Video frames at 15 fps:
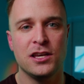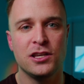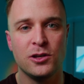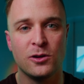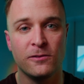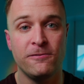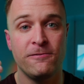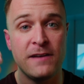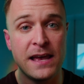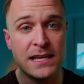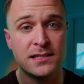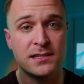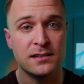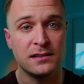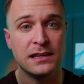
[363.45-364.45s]
your
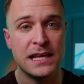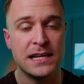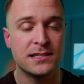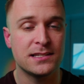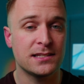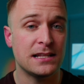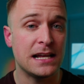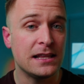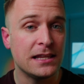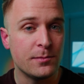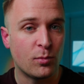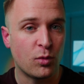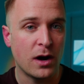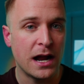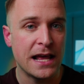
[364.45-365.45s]
face lit slightly
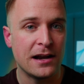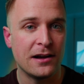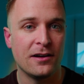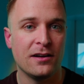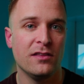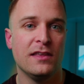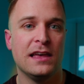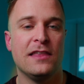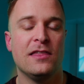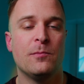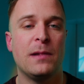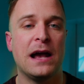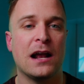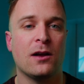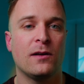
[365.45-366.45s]
brighter than the
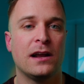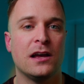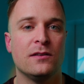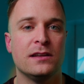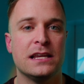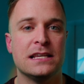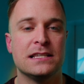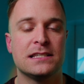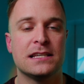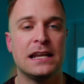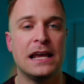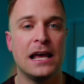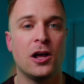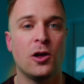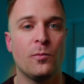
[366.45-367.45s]
background is going
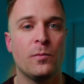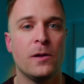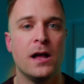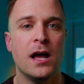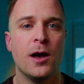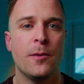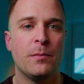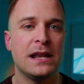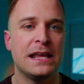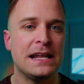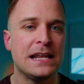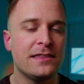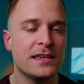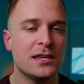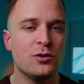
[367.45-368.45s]
to help. But
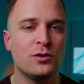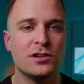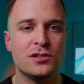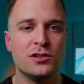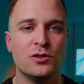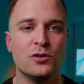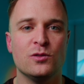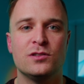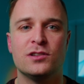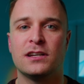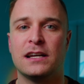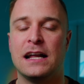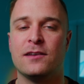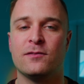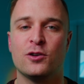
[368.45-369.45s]
anything you can do to
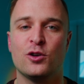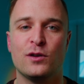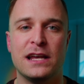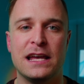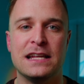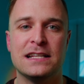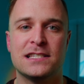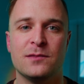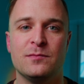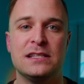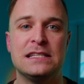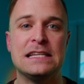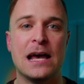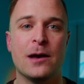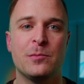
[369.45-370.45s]
kind of create some
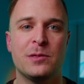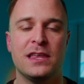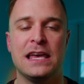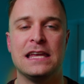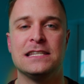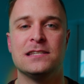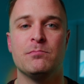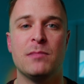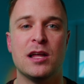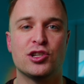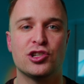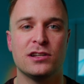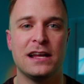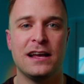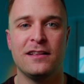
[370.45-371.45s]
depth and
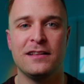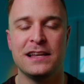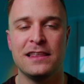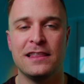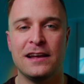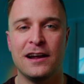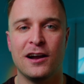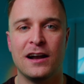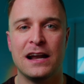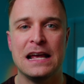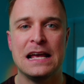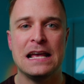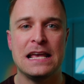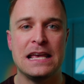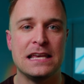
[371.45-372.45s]
dimensionality there
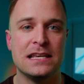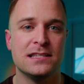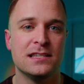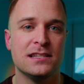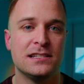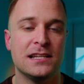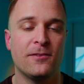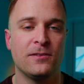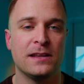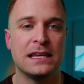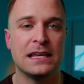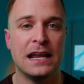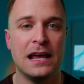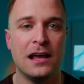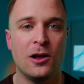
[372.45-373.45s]
is definitely
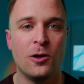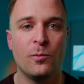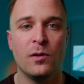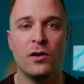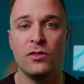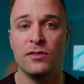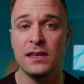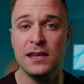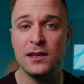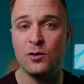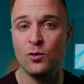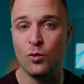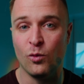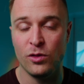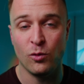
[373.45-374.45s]
going to help. The
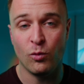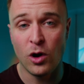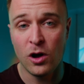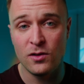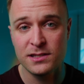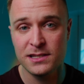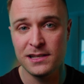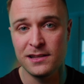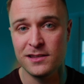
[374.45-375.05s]
walls in